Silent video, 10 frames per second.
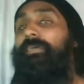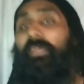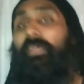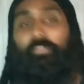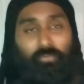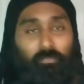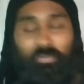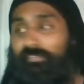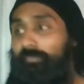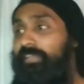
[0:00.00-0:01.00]
And the third
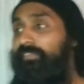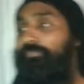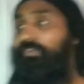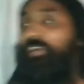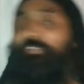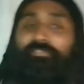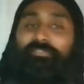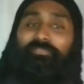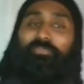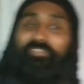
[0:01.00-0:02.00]
one to me is kind of
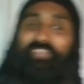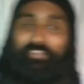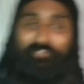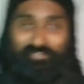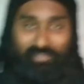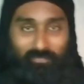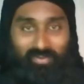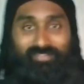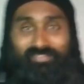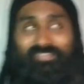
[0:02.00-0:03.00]
one of the interesting
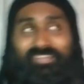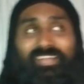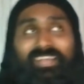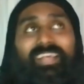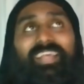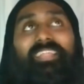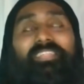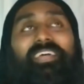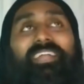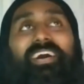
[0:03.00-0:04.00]
ones
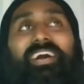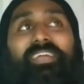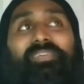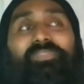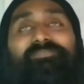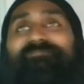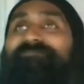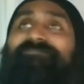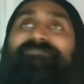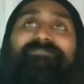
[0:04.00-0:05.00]
that I
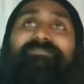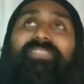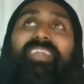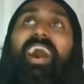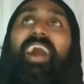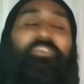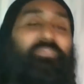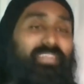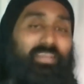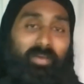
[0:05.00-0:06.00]

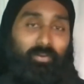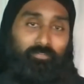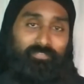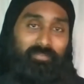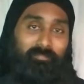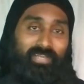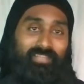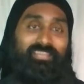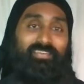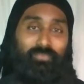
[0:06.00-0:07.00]
don't think about often, but I
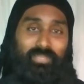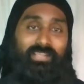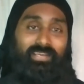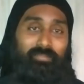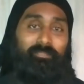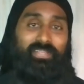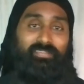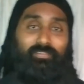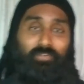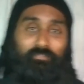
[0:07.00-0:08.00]
think really
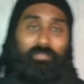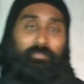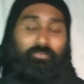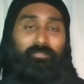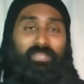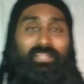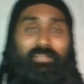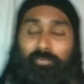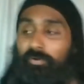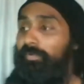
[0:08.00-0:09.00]
underpins a lot of people's meaning
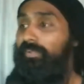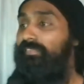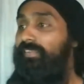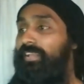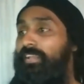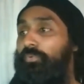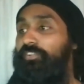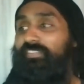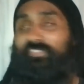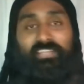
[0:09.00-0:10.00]
and purpose,
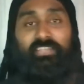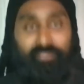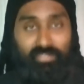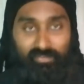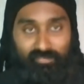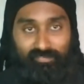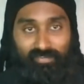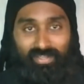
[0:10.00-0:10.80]
which is significance.